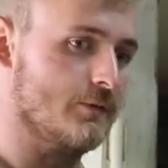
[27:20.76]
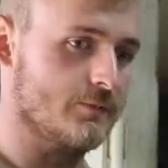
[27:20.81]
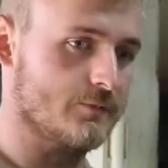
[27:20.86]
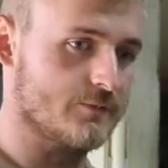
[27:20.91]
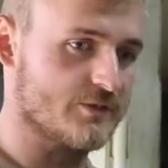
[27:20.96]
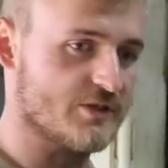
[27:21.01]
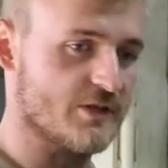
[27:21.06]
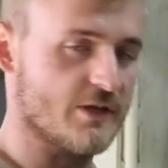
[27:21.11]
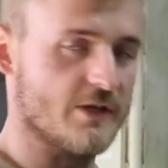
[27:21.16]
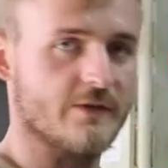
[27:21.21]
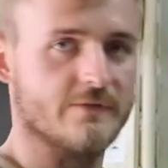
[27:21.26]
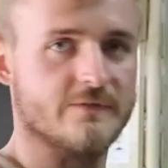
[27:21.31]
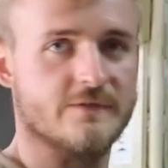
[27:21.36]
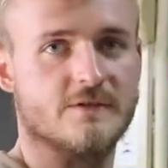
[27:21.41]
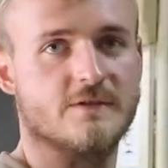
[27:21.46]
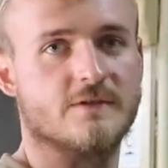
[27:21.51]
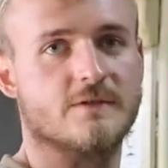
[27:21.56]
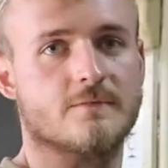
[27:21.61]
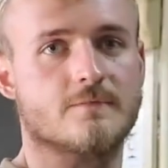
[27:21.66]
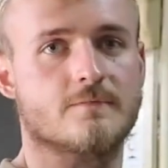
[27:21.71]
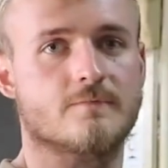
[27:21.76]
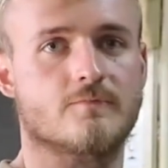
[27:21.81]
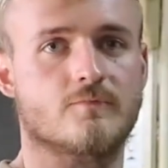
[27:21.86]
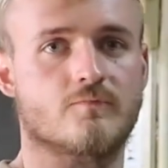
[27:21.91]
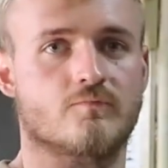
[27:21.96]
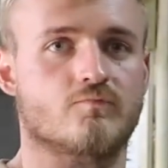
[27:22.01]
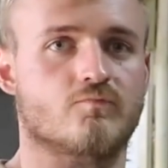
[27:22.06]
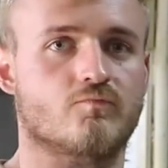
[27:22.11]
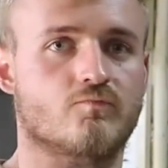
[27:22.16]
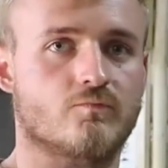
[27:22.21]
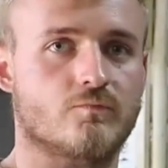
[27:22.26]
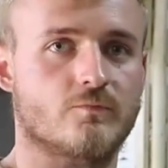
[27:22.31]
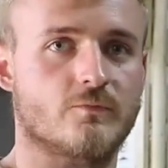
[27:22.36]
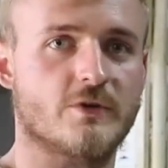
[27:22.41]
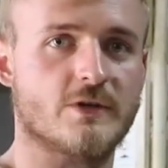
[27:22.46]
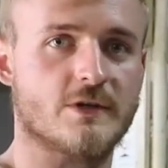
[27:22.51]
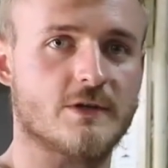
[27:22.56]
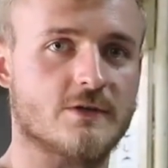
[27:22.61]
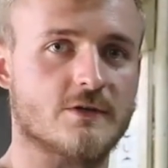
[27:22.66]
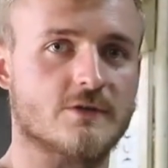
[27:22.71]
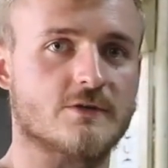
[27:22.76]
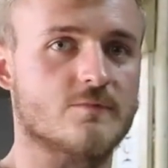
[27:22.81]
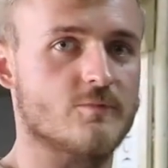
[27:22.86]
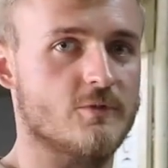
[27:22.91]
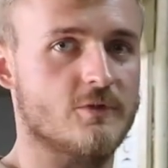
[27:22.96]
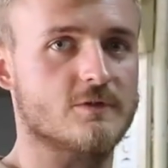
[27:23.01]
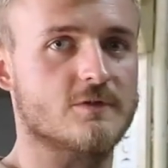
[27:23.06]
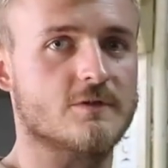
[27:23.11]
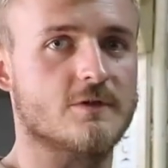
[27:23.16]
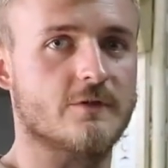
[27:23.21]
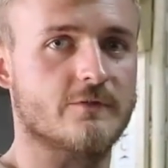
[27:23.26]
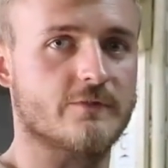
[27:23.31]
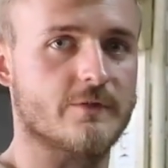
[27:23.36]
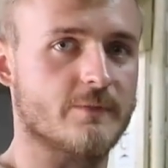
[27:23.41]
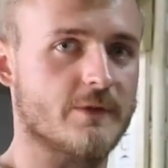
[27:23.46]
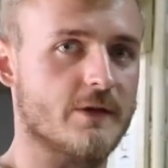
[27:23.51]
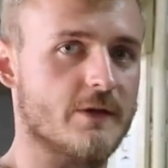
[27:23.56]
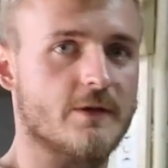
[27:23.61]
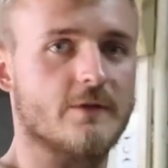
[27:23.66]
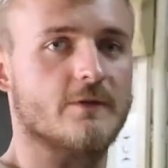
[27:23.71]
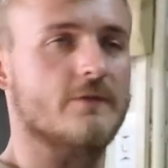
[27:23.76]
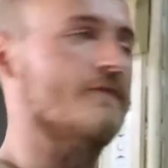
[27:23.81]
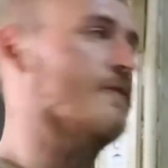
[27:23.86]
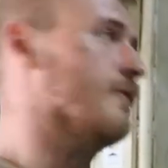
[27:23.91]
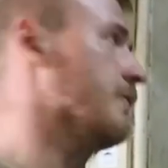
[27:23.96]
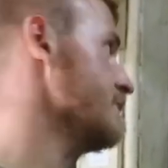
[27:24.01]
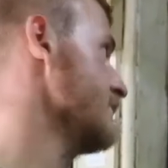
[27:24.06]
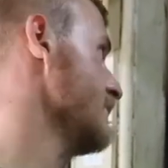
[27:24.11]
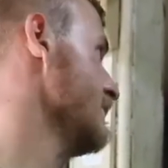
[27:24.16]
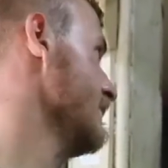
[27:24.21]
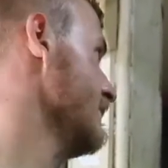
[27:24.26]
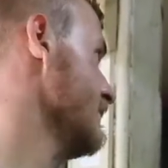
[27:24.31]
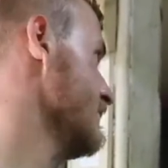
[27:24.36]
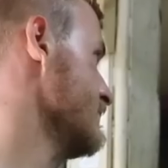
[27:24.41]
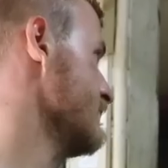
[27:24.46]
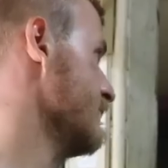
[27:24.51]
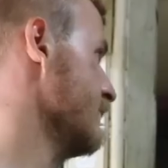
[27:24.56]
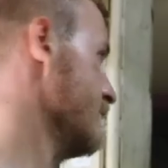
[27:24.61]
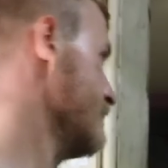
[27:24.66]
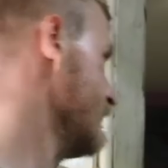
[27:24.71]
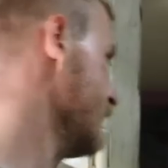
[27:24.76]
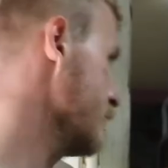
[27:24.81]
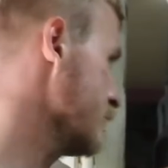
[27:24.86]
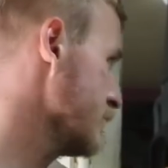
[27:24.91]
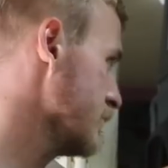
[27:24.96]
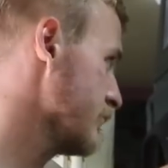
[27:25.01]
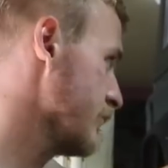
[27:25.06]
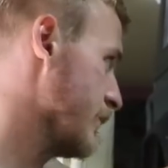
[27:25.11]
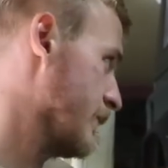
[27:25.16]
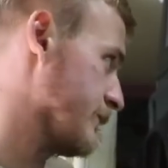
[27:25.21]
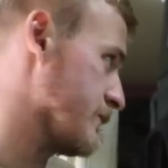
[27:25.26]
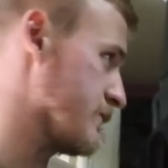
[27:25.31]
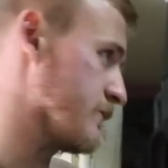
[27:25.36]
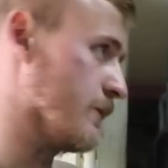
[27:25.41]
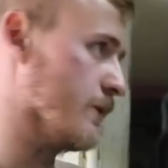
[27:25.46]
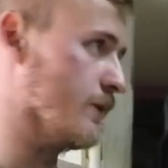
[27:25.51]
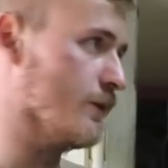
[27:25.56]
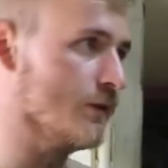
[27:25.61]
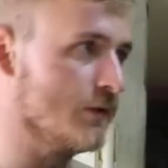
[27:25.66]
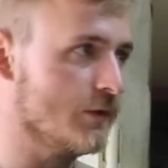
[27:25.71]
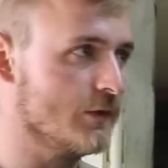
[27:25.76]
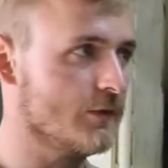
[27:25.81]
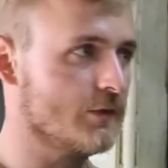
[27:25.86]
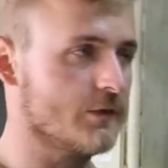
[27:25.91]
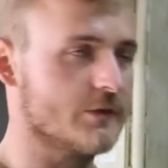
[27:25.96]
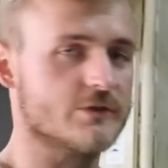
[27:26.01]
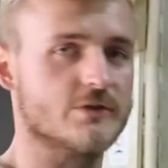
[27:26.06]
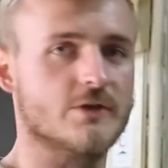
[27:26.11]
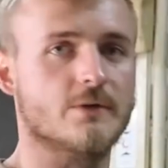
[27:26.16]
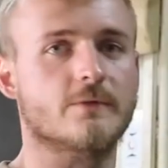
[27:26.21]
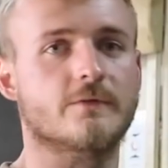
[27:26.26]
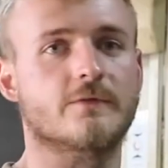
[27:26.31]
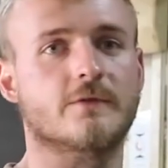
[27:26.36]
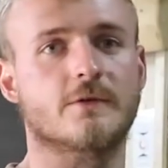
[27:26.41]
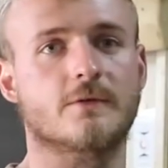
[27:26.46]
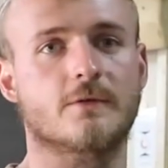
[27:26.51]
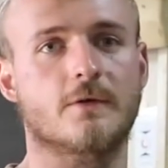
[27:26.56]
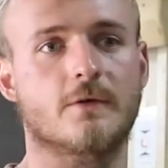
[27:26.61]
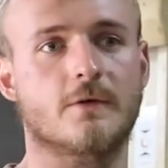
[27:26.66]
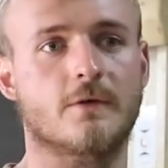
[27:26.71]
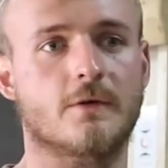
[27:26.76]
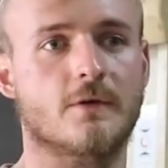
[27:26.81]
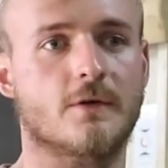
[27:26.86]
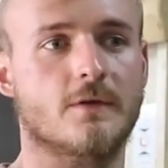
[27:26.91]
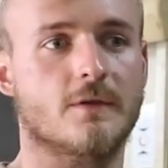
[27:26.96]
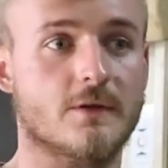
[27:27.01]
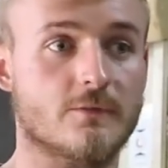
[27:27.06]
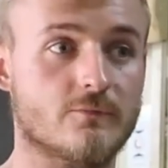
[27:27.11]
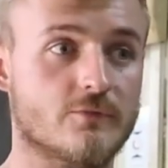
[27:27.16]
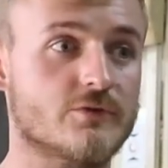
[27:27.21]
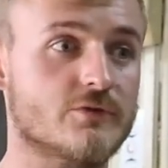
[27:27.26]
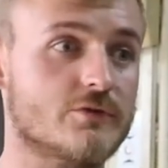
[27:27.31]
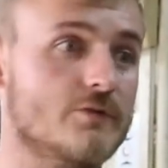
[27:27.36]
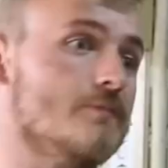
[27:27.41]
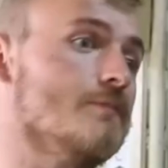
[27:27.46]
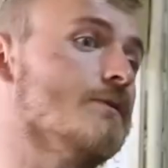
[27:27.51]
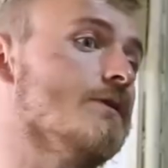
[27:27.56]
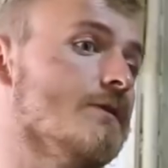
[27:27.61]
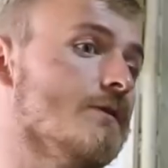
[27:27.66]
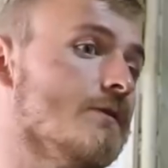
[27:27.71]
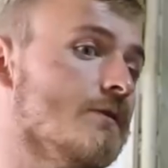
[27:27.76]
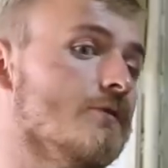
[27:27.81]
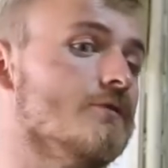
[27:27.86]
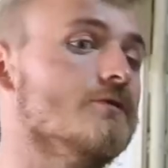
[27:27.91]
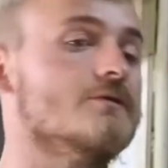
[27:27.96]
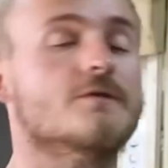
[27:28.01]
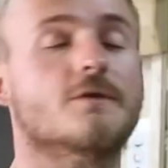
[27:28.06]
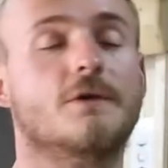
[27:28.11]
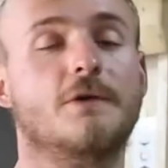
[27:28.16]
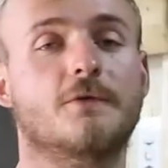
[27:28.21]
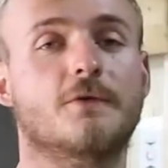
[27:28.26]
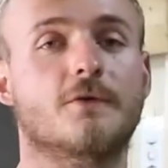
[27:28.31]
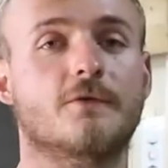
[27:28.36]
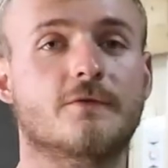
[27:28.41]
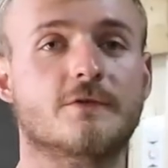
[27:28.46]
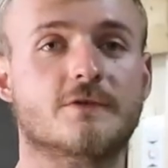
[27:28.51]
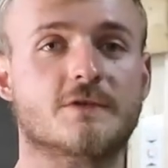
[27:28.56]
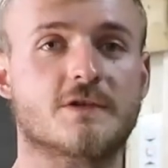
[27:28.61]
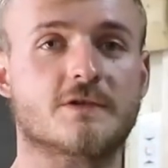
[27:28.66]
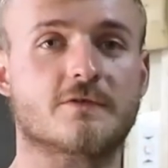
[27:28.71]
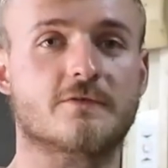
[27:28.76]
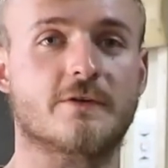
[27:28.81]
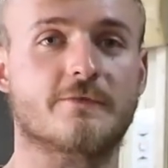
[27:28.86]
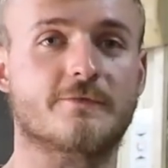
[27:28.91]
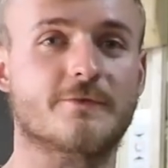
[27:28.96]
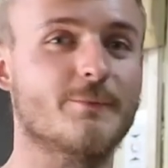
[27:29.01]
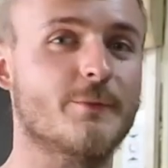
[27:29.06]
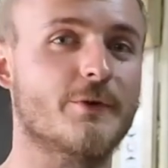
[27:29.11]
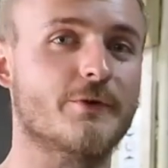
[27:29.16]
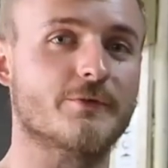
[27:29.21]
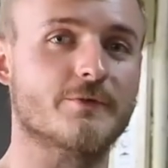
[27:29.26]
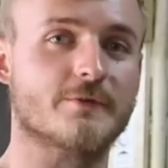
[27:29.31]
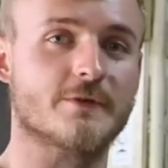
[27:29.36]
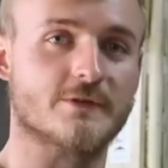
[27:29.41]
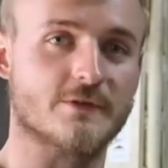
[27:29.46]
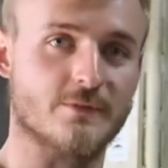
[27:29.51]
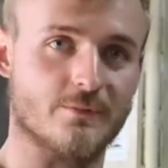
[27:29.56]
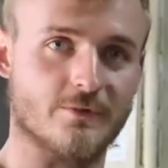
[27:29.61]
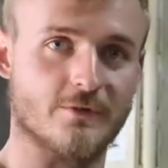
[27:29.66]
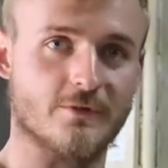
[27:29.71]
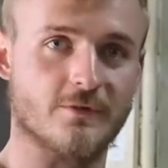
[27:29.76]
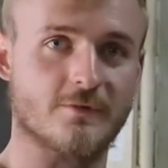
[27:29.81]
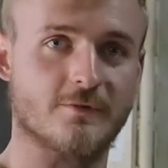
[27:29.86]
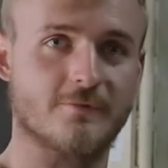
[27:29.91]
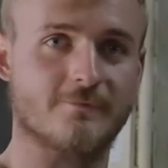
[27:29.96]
shafts, really just small stuff from there, and of course the linkage for the 4-wheel drive as well on top of it, and then we should be good to go for a test drive tomorrow at some point.